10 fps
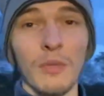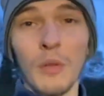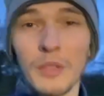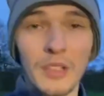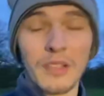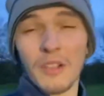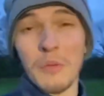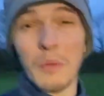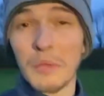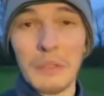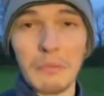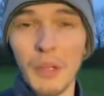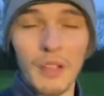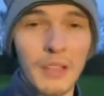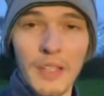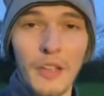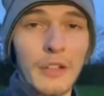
What we're in, I don't know what we're in, but hey ho.